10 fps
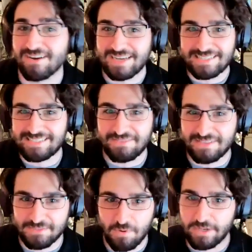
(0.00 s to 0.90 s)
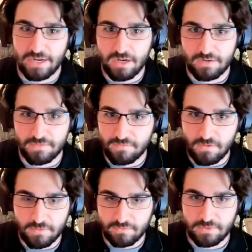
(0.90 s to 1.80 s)
Like at seven this morning, I got off the
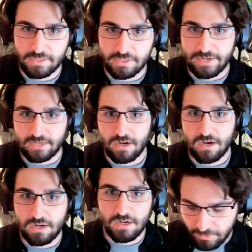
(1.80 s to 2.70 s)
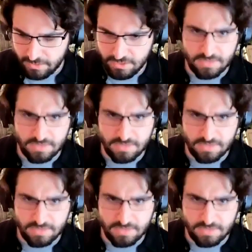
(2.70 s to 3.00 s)
phone with a really great call with